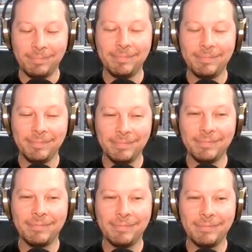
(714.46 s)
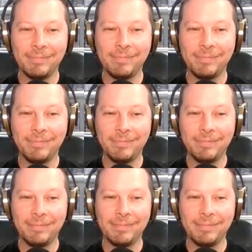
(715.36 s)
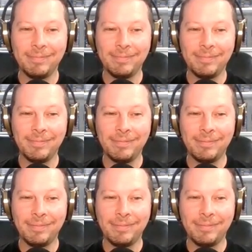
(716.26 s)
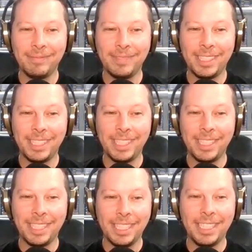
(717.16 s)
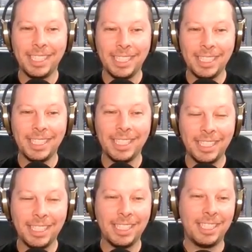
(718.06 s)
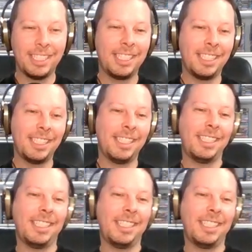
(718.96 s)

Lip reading: This person isn't speaking.